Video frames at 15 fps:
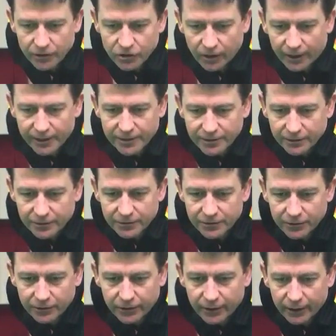adjacent
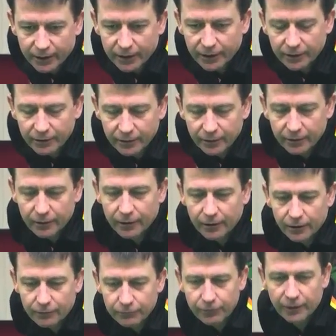to the
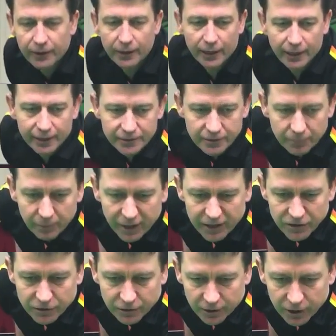front legs.
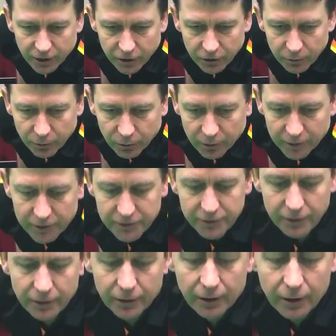Imagine the cue ball
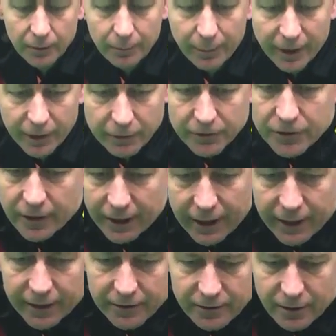is about a
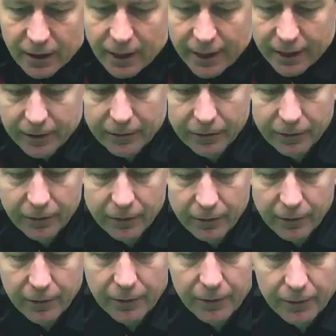hand's length
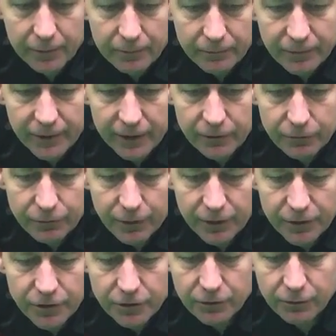in
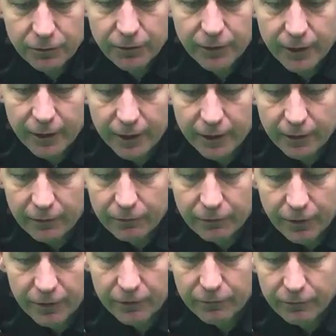front of the
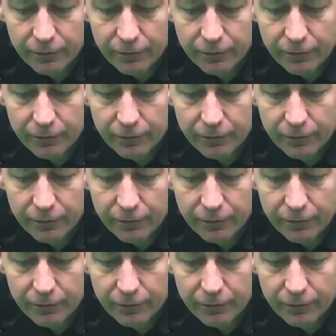front